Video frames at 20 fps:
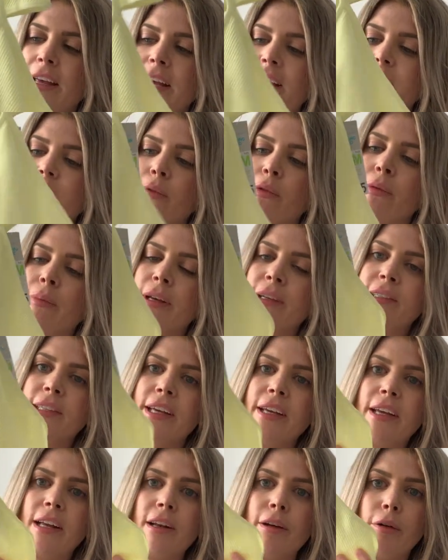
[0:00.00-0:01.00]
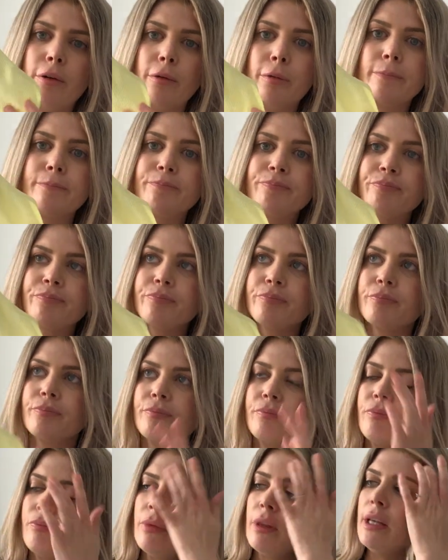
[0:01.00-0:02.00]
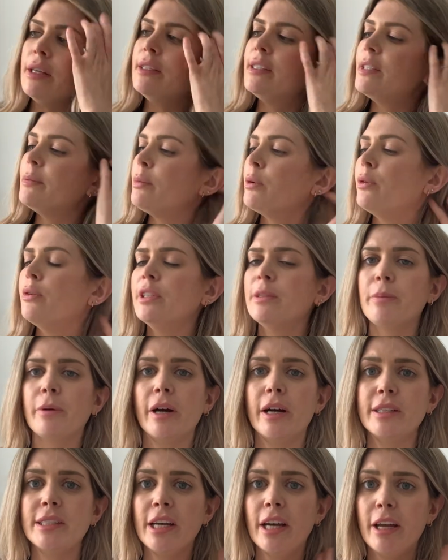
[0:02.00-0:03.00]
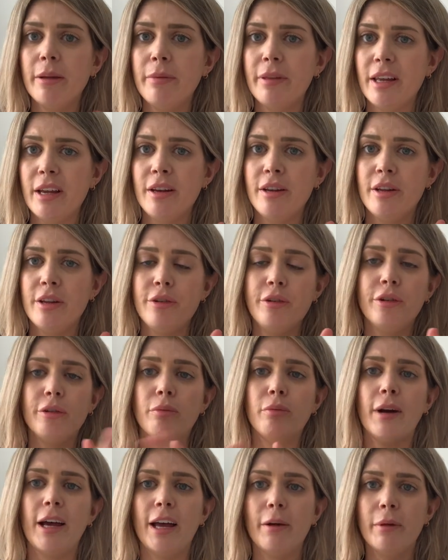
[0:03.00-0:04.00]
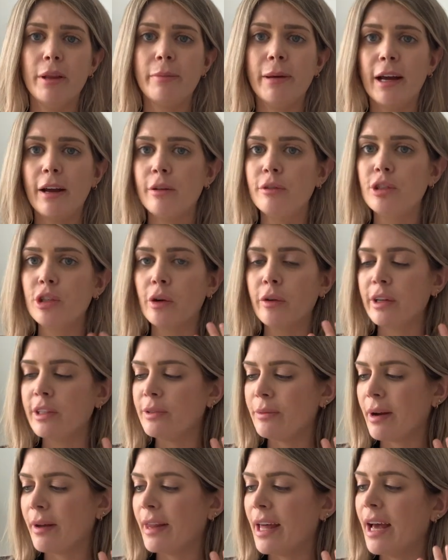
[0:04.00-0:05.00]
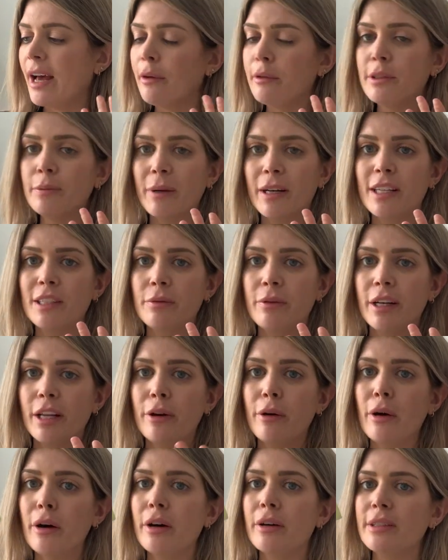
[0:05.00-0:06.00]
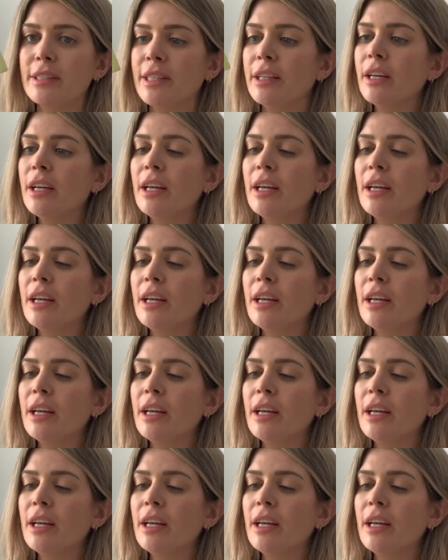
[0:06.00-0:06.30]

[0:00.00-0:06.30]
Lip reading: It's almost like a little sports bra type thing that you could wear with a pair of joggers around the house when it's really hot.